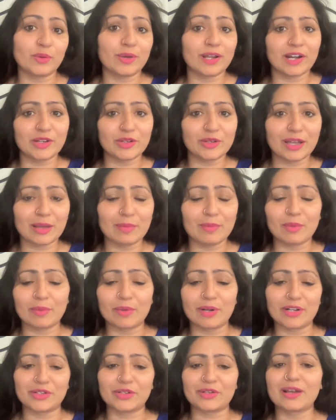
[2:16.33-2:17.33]
When are you
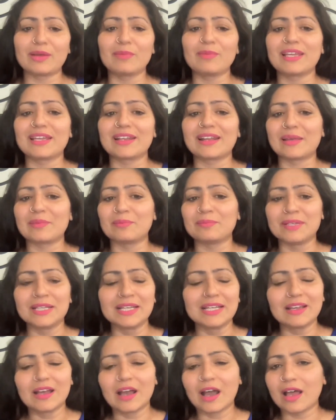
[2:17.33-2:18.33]
coming? And
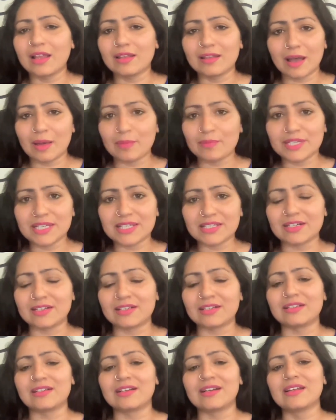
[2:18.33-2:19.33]
I'll update
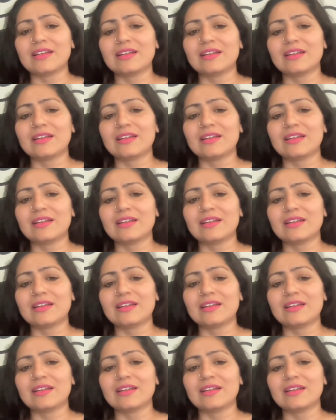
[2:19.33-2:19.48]
her.